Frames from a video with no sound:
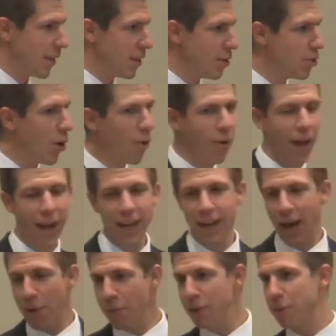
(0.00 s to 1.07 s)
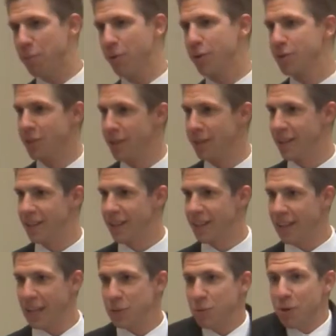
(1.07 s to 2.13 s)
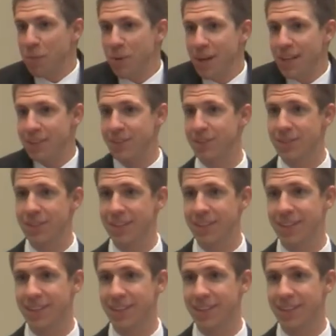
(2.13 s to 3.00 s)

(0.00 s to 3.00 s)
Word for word: You don't hang out with the person. That's what it means.